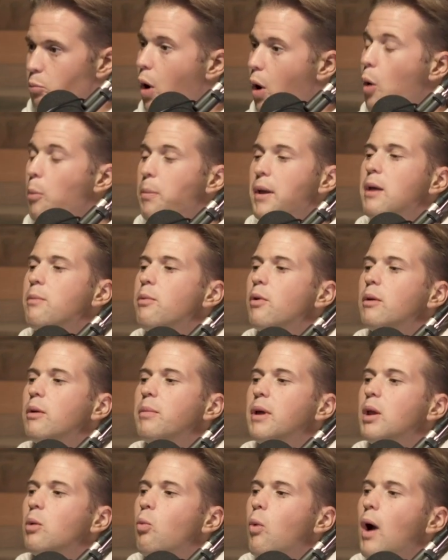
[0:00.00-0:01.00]
Bro, people had
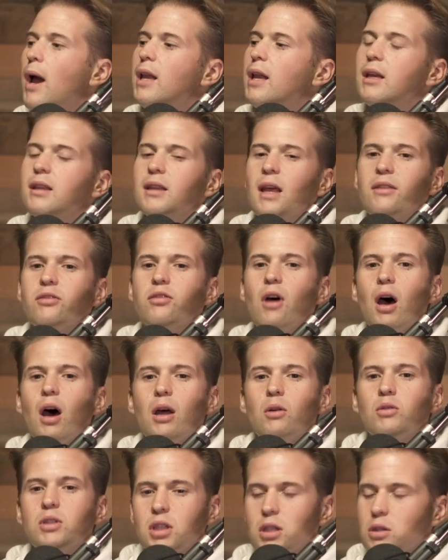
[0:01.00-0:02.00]
been waiting. They thought I
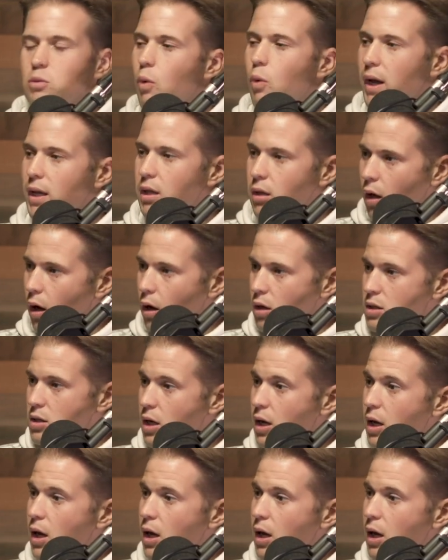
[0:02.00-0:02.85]
was just weight loss.